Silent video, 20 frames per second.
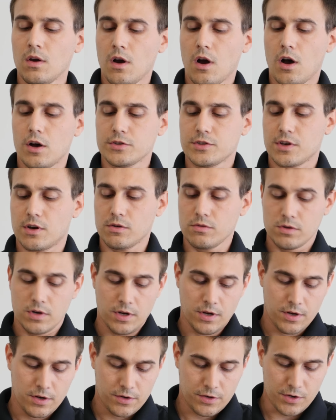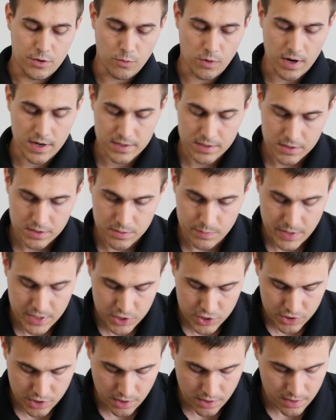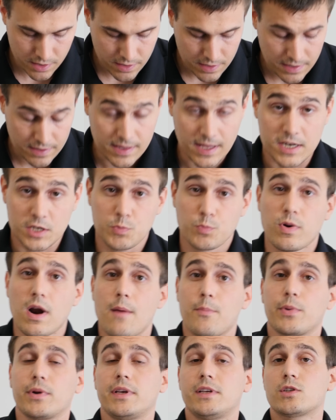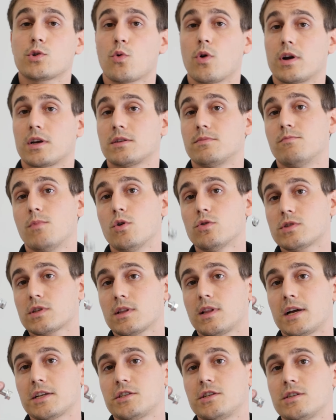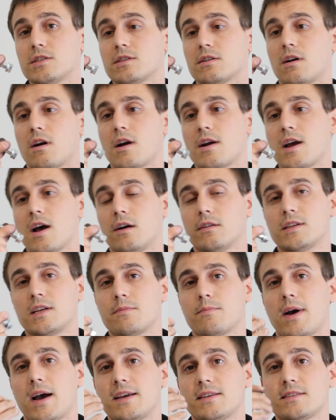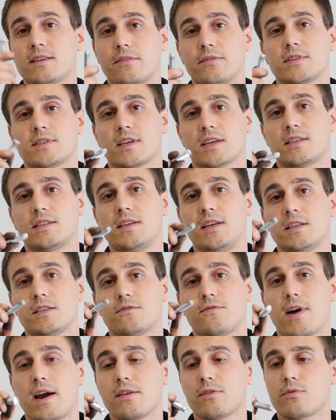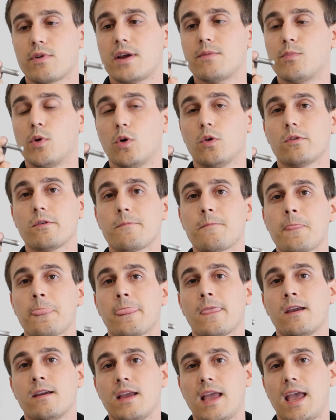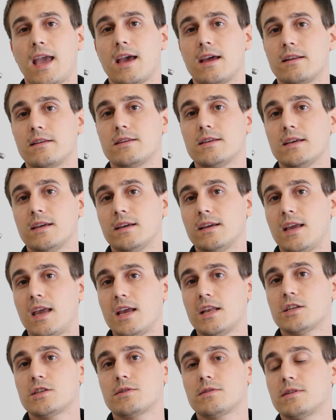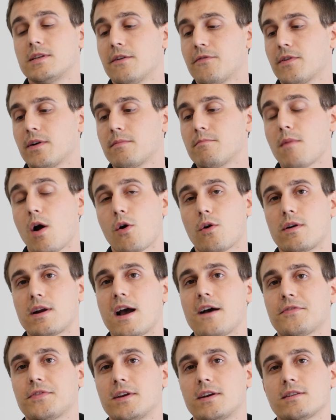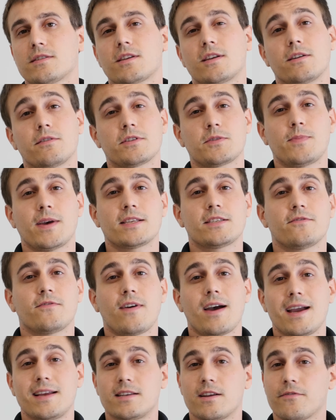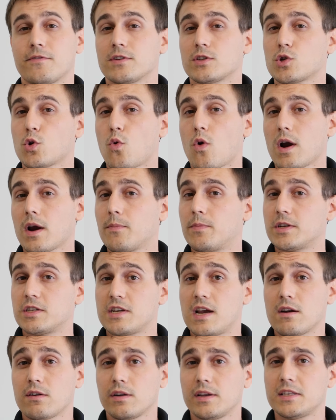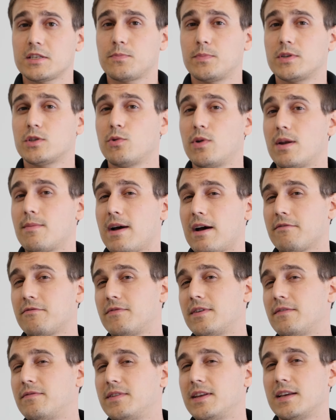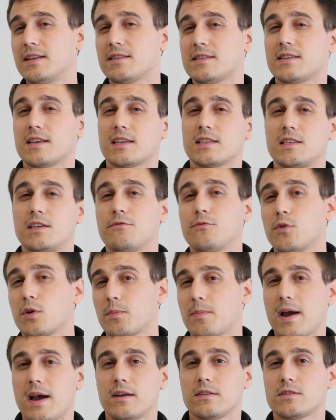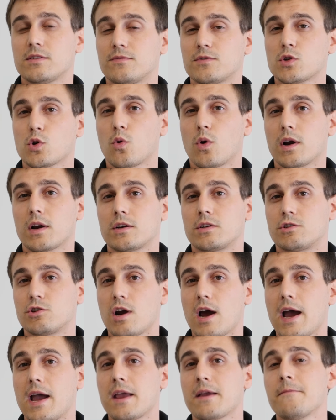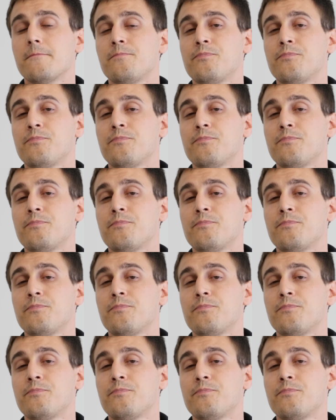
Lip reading: Also, you want to be sure that it's properly torqued. Most clutches are held in by a 7/16 fine thread bolt, and each different mower out there is going to specify a different torque, but generally it's between about 50 and 60 foot-pounds of torque dry,